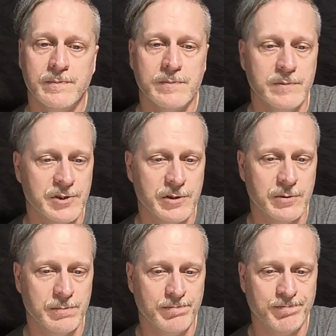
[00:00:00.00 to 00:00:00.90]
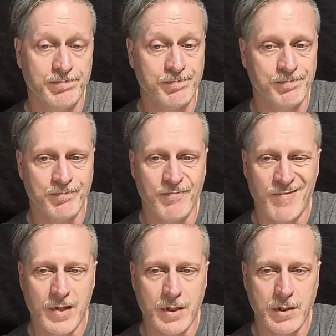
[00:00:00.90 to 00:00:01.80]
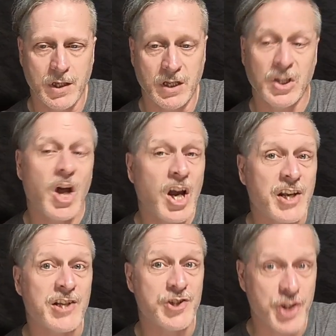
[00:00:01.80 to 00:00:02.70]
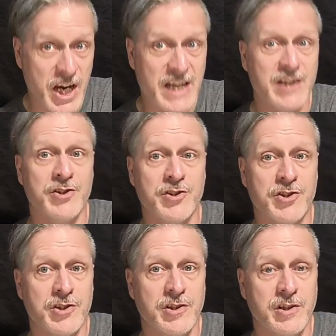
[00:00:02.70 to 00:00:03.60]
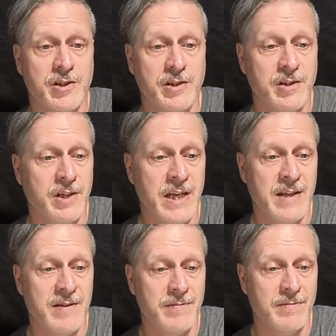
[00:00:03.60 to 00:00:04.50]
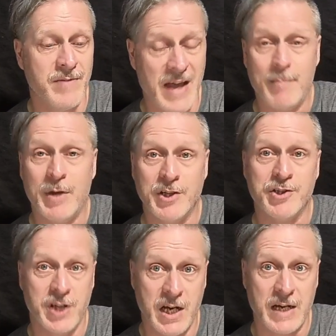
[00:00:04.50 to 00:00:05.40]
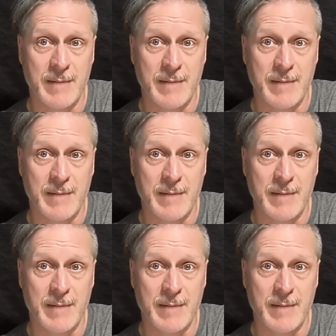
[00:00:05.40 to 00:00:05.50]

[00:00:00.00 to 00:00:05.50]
So a lot can change in that much time.